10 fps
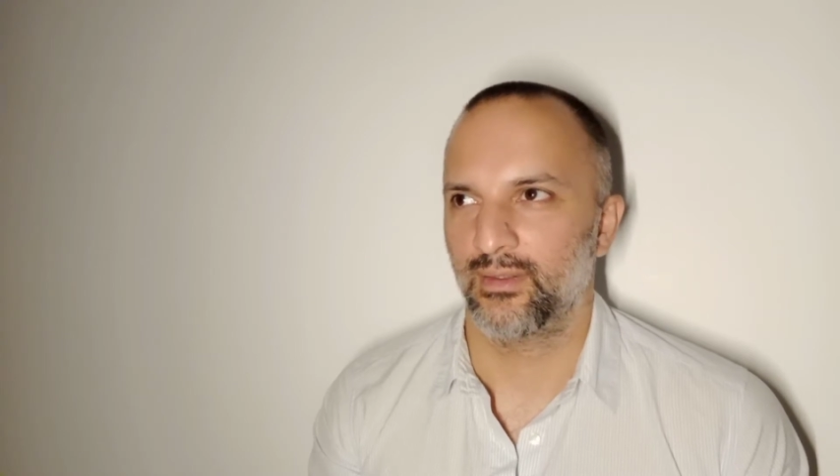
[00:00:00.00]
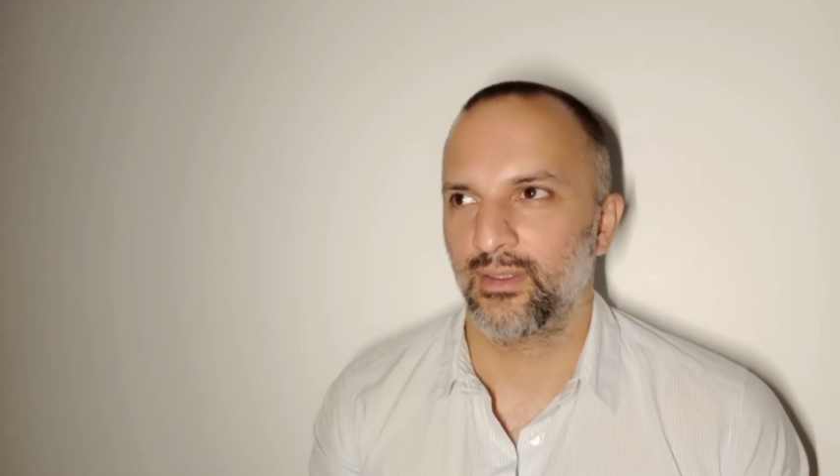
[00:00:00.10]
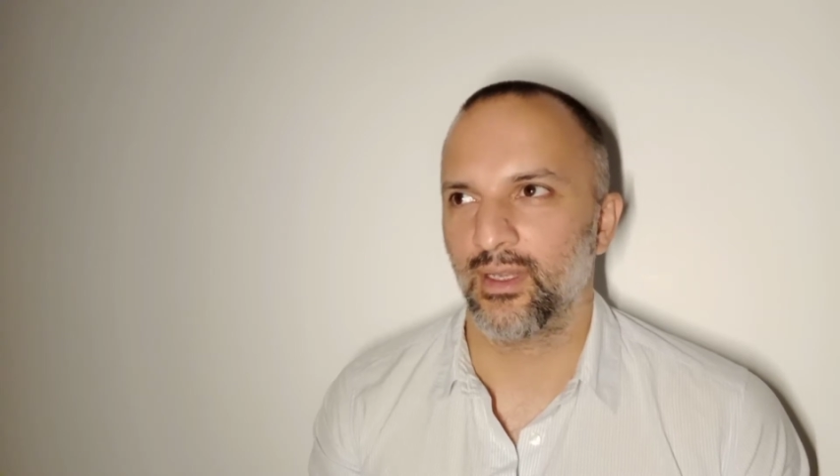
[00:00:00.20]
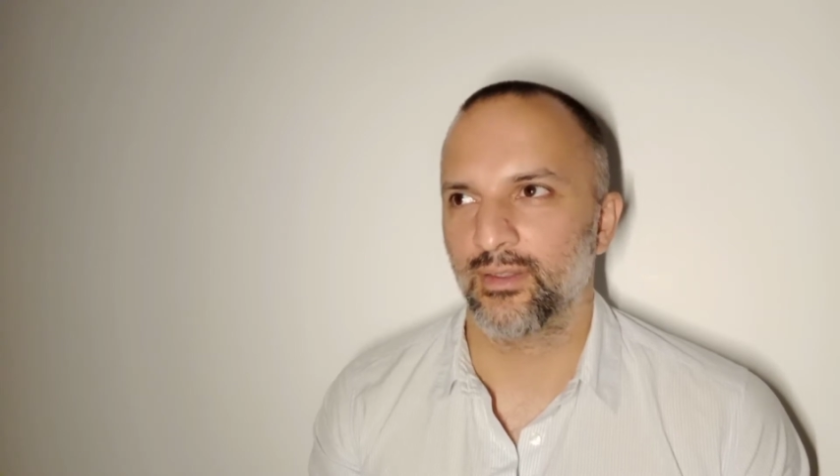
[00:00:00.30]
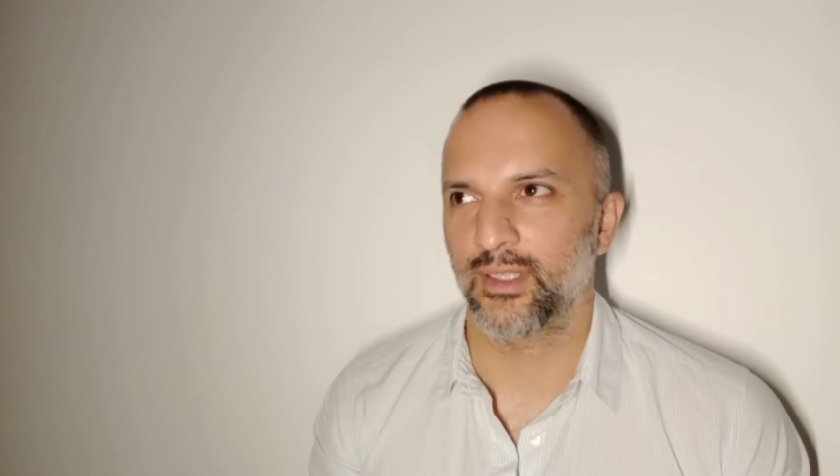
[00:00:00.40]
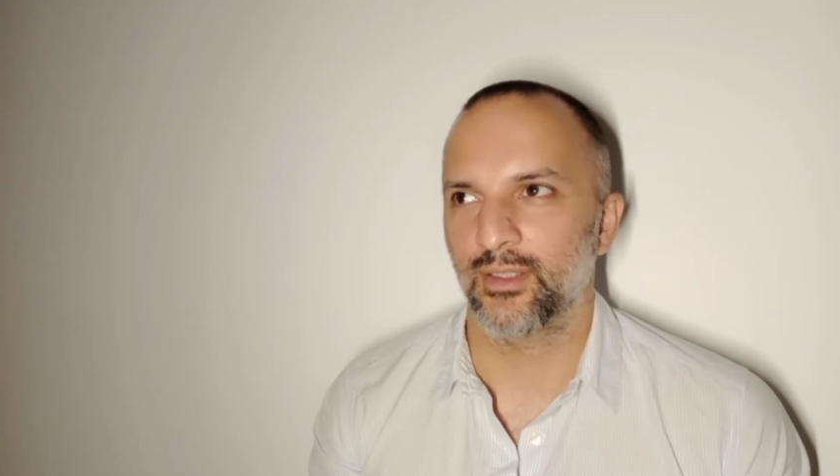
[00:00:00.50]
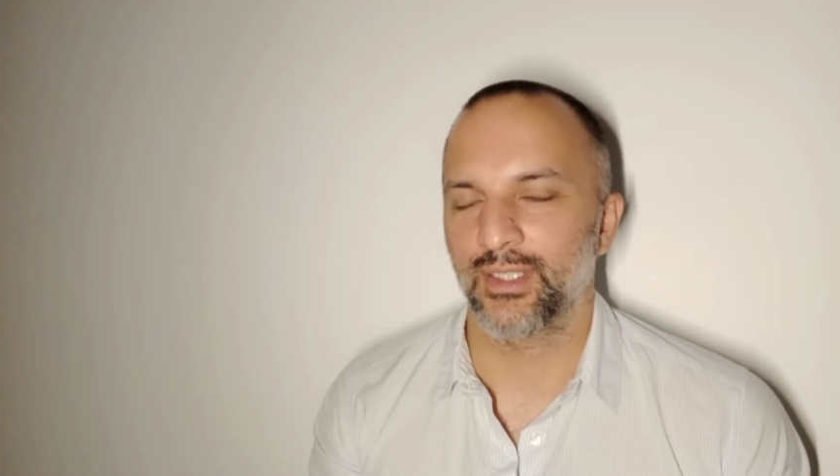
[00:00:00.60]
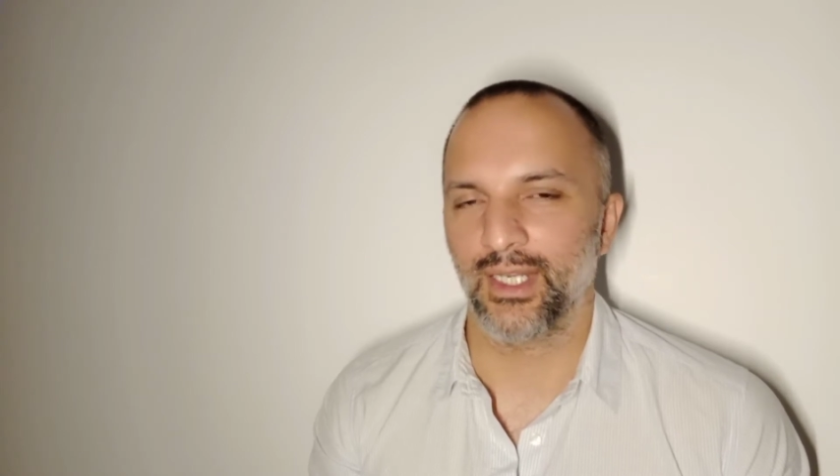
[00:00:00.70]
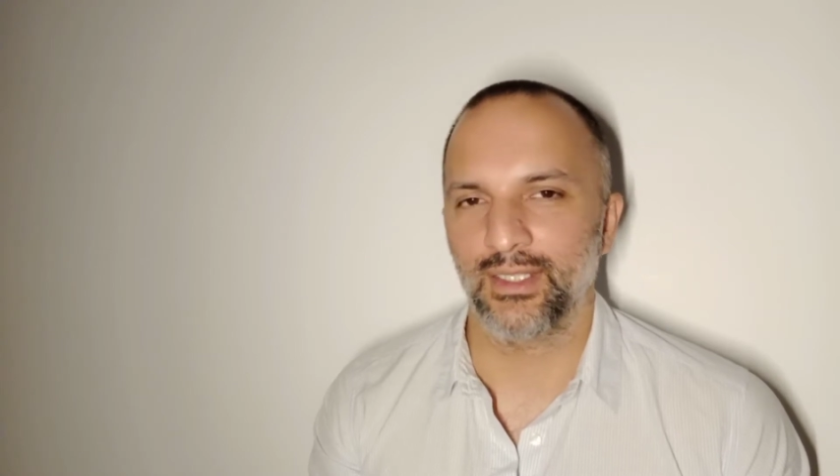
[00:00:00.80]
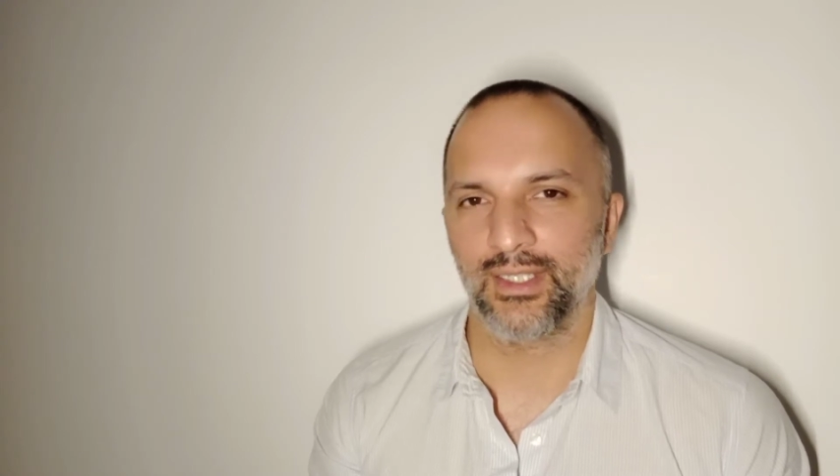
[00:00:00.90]
you know,
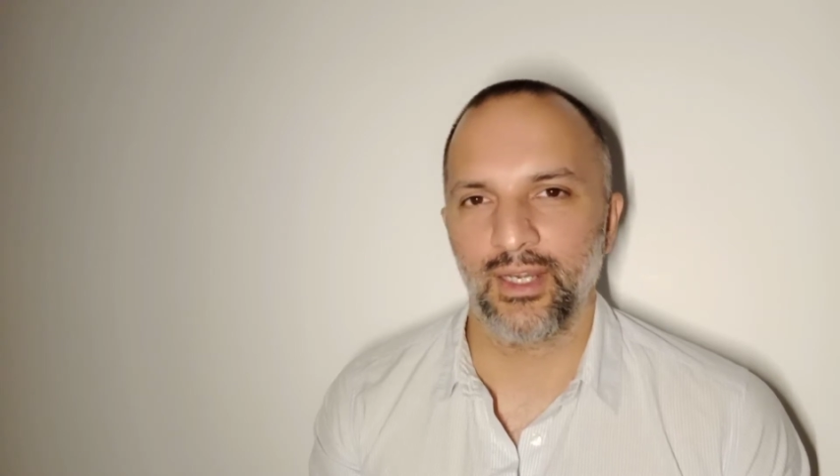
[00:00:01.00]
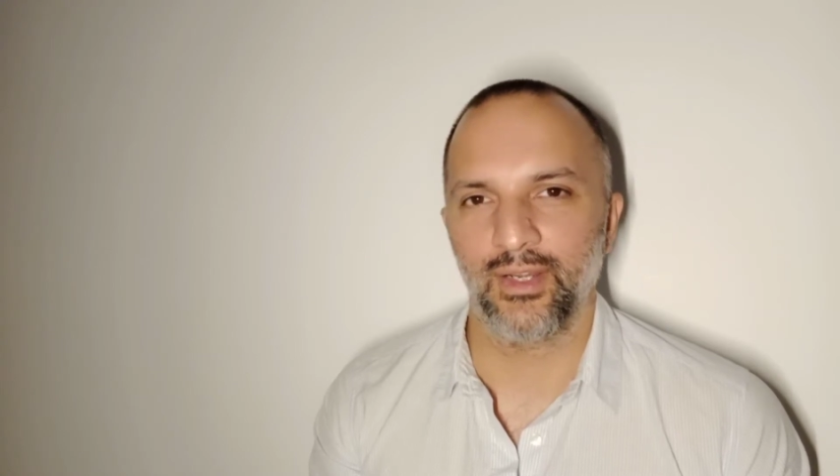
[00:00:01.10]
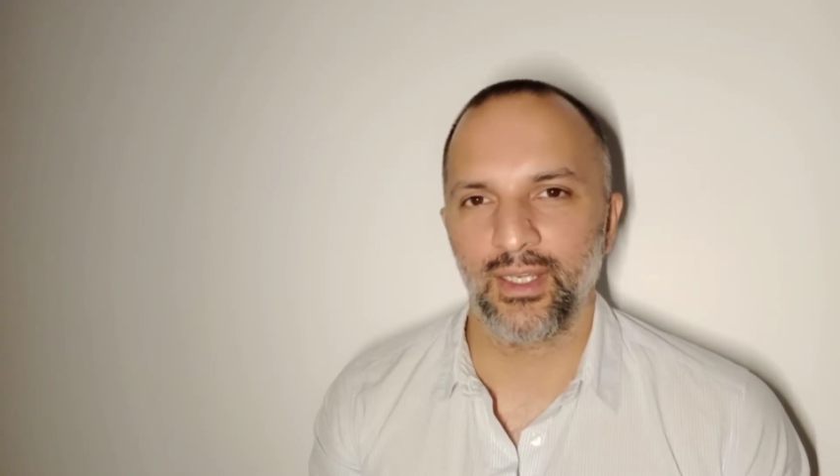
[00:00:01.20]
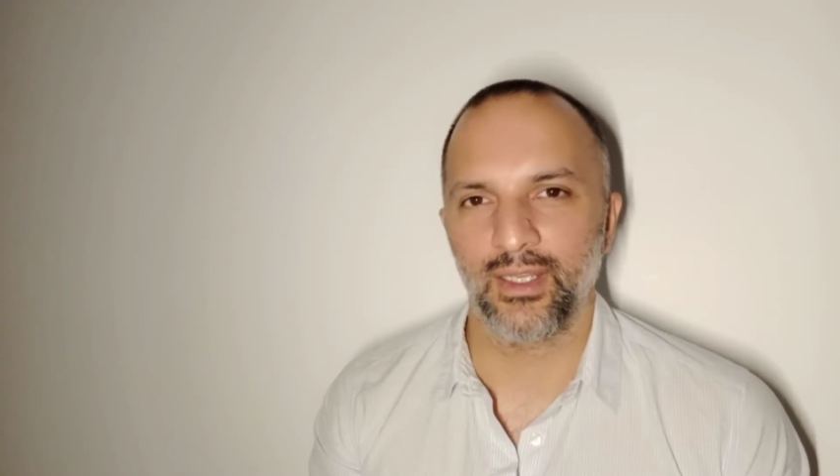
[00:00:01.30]
totalitarian